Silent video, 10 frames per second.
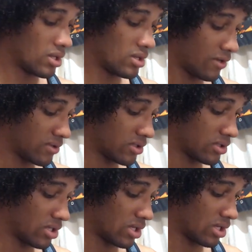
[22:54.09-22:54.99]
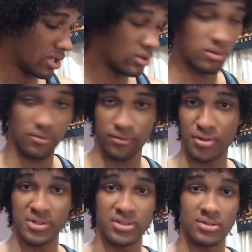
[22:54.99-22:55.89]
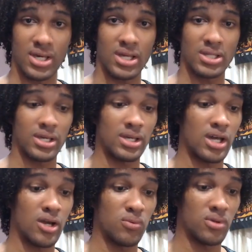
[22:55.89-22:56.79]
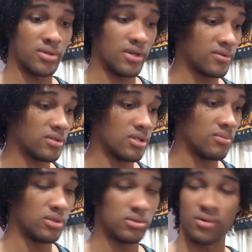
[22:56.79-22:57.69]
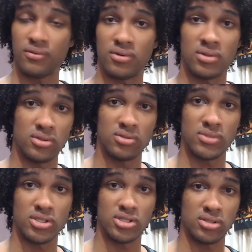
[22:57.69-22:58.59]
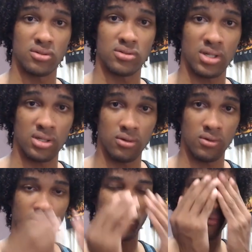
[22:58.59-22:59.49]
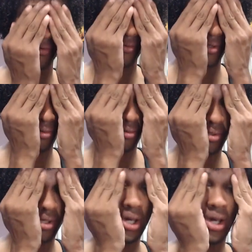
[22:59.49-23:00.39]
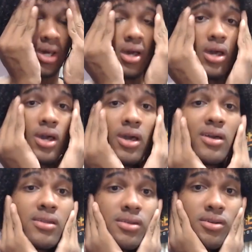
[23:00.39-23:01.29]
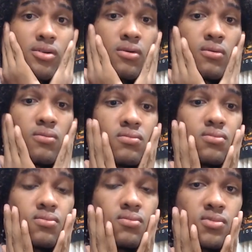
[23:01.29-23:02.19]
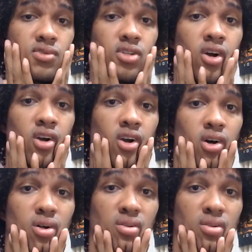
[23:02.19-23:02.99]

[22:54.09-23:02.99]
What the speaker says: definitely look forward to that, and I will definitely be looking forward to more shows and doing more reviews, and you know, talk all